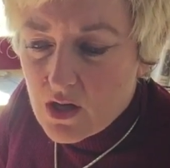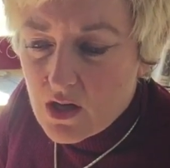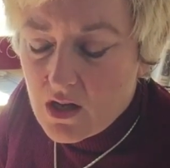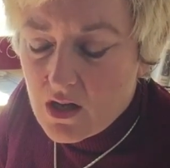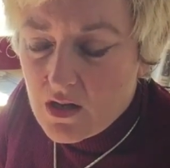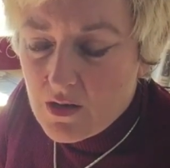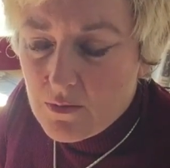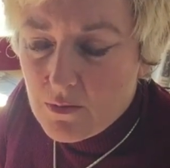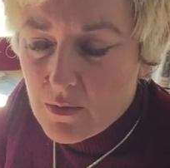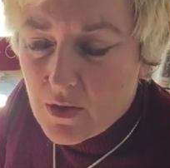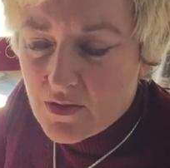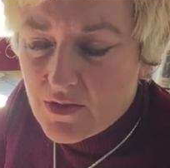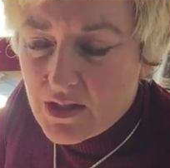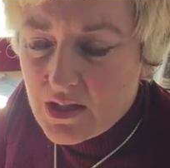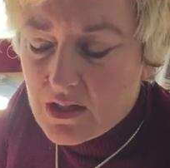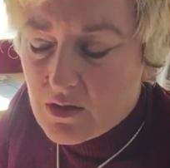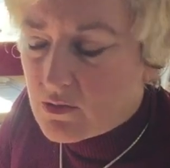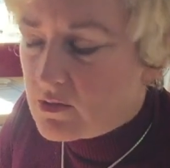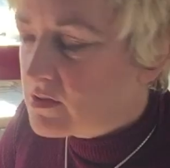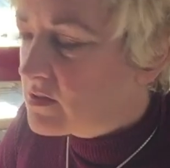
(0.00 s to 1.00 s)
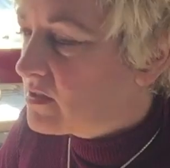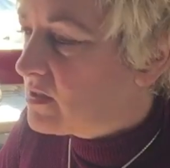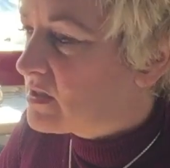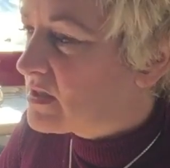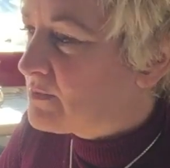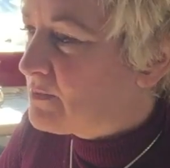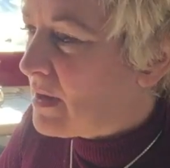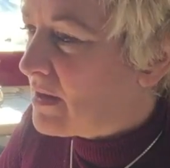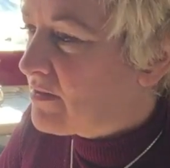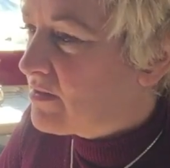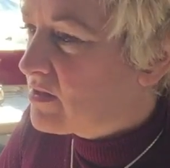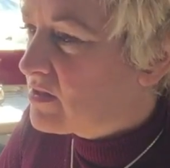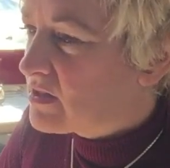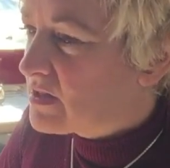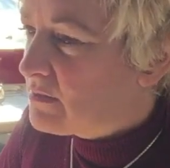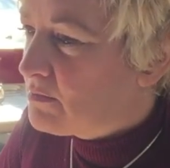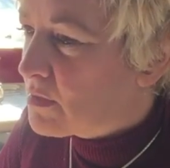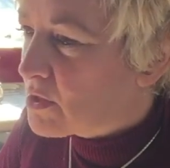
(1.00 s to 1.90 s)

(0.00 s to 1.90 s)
I think it was asparagus and